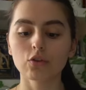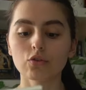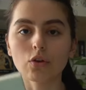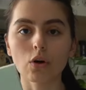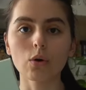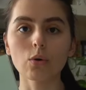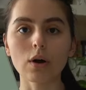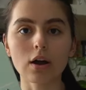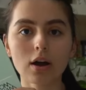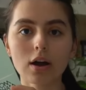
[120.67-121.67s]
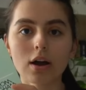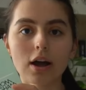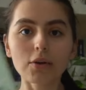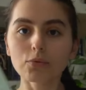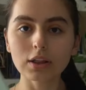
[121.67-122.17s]
So
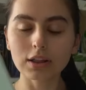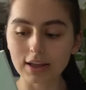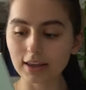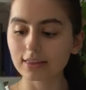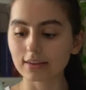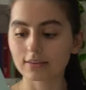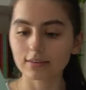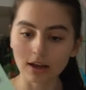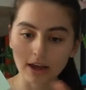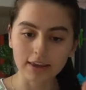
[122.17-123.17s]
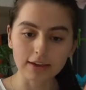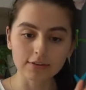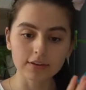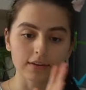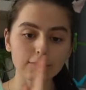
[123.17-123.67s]
I really like this. I gave this a